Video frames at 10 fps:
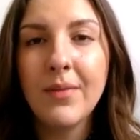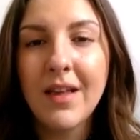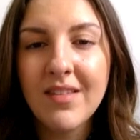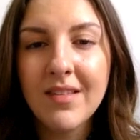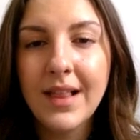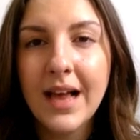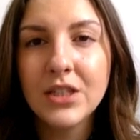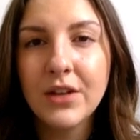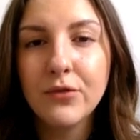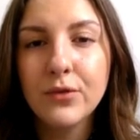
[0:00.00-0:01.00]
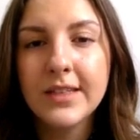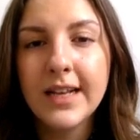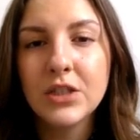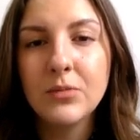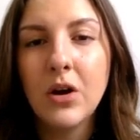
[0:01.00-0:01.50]
That forward
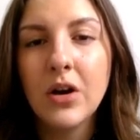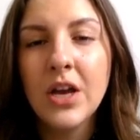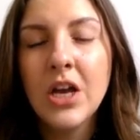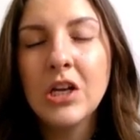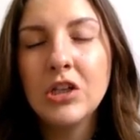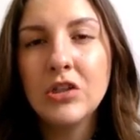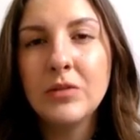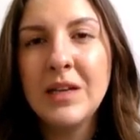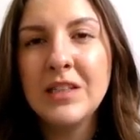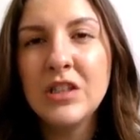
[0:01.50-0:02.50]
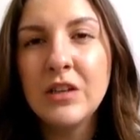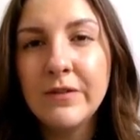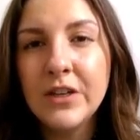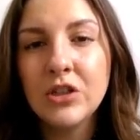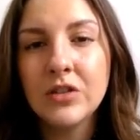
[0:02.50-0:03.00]
slash mark just means a
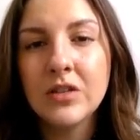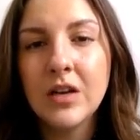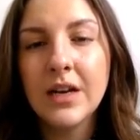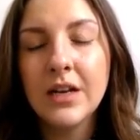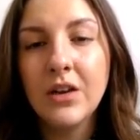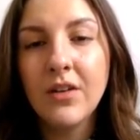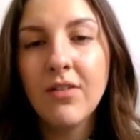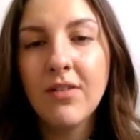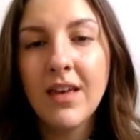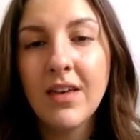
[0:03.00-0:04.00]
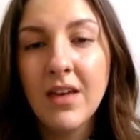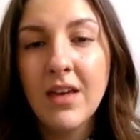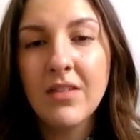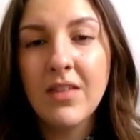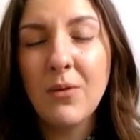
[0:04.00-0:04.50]
division sign. And you can see
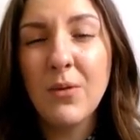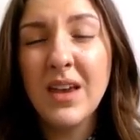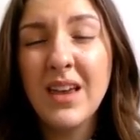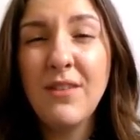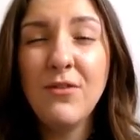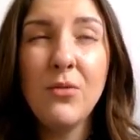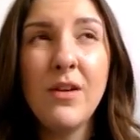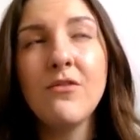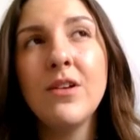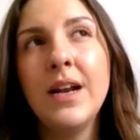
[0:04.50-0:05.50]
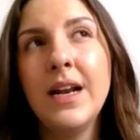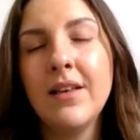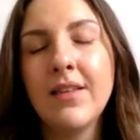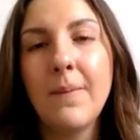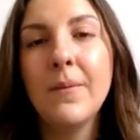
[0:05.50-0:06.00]
that if you're ever in an
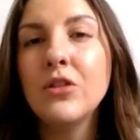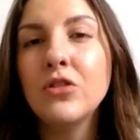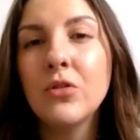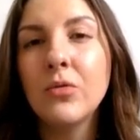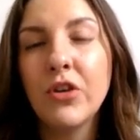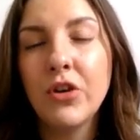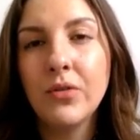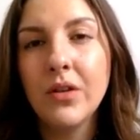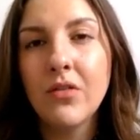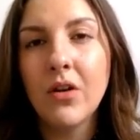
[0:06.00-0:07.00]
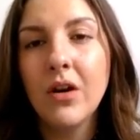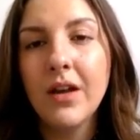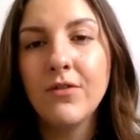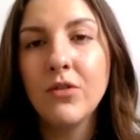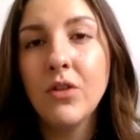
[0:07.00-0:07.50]
exam and you don't know what the units are,
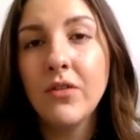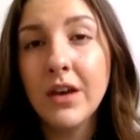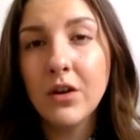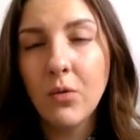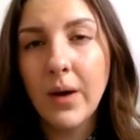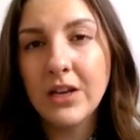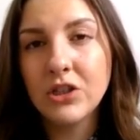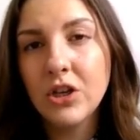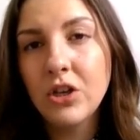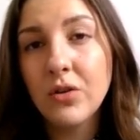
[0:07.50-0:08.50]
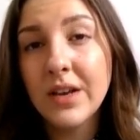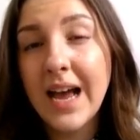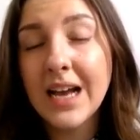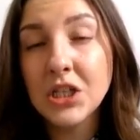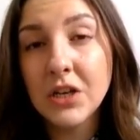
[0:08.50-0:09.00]
if you know the equation, you can
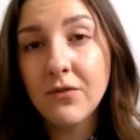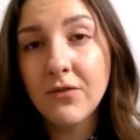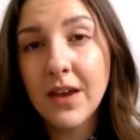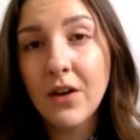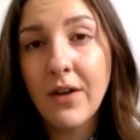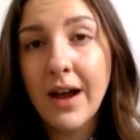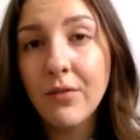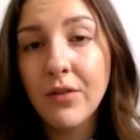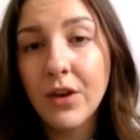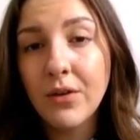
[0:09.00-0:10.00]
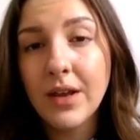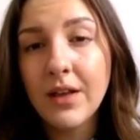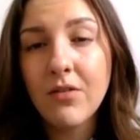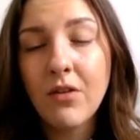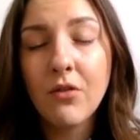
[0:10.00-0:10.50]
actually figure out the
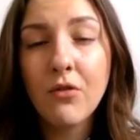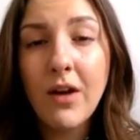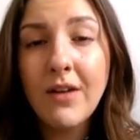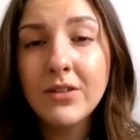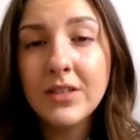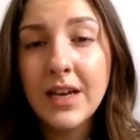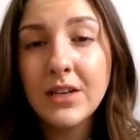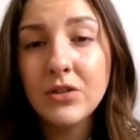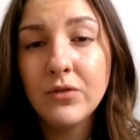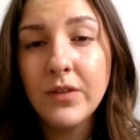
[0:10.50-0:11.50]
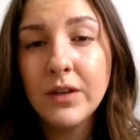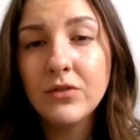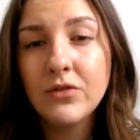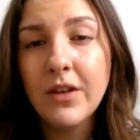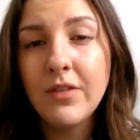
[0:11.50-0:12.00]
units. So gravitational field
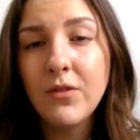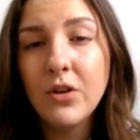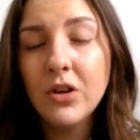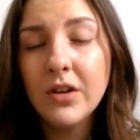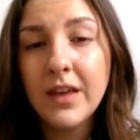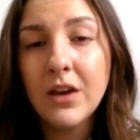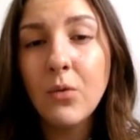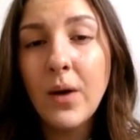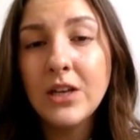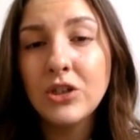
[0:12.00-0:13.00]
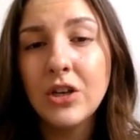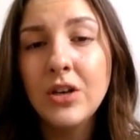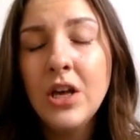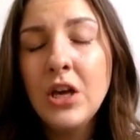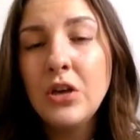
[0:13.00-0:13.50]
strength, if you look at the equation,
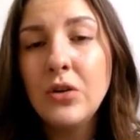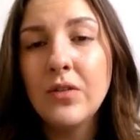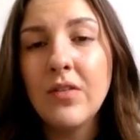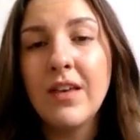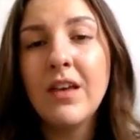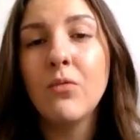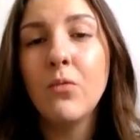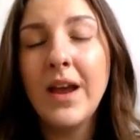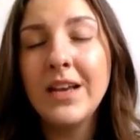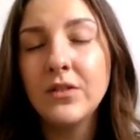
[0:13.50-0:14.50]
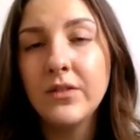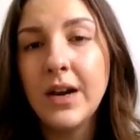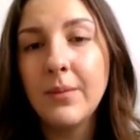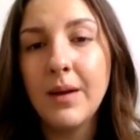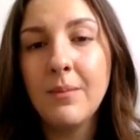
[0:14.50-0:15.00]
you can see is weight
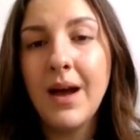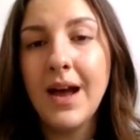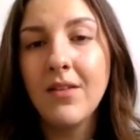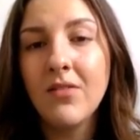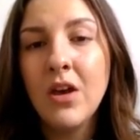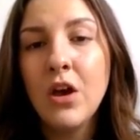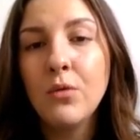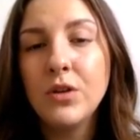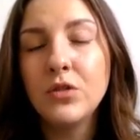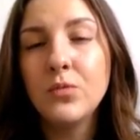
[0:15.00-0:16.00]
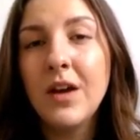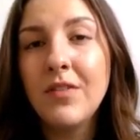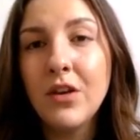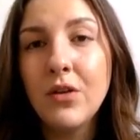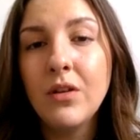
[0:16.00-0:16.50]
divided by mass, which is why
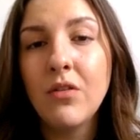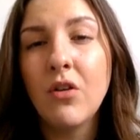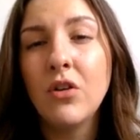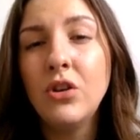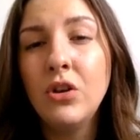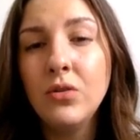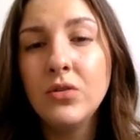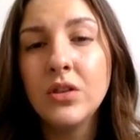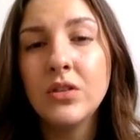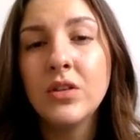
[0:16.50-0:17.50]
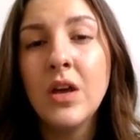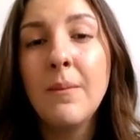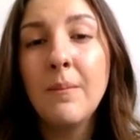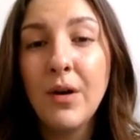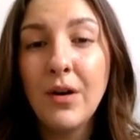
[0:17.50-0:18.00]
the units are newtons
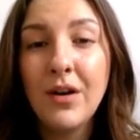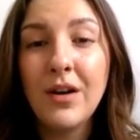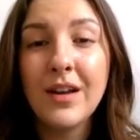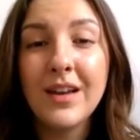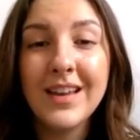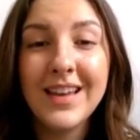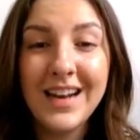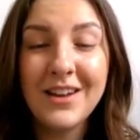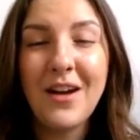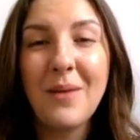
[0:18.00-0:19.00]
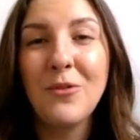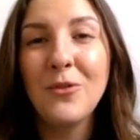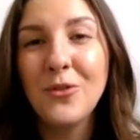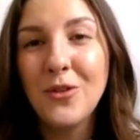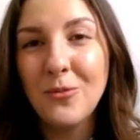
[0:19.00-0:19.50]
per kilogram,
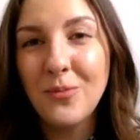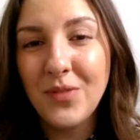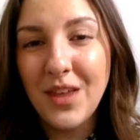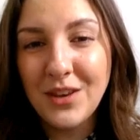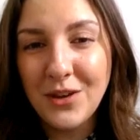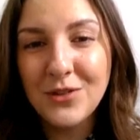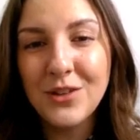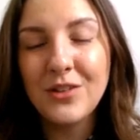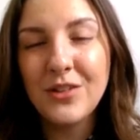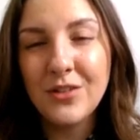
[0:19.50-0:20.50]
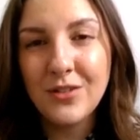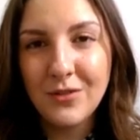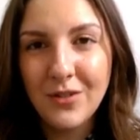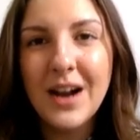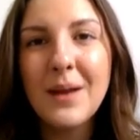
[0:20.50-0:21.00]
or newtons
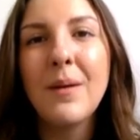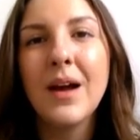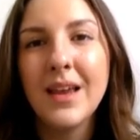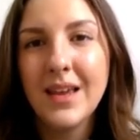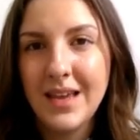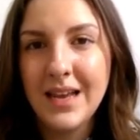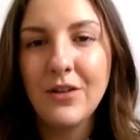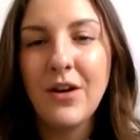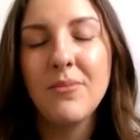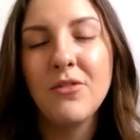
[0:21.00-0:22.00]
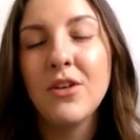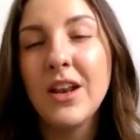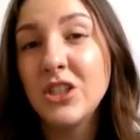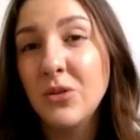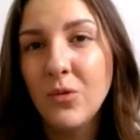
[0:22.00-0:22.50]
divided by kilograms. You can
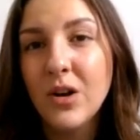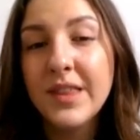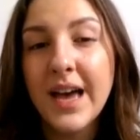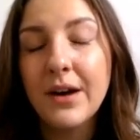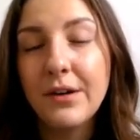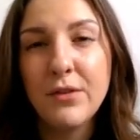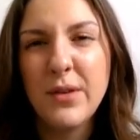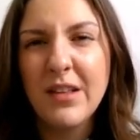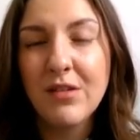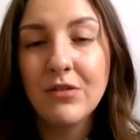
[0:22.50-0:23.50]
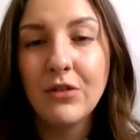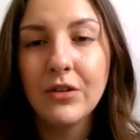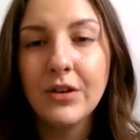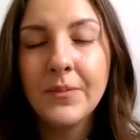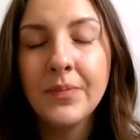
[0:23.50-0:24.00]
actually work that out if you get stuck.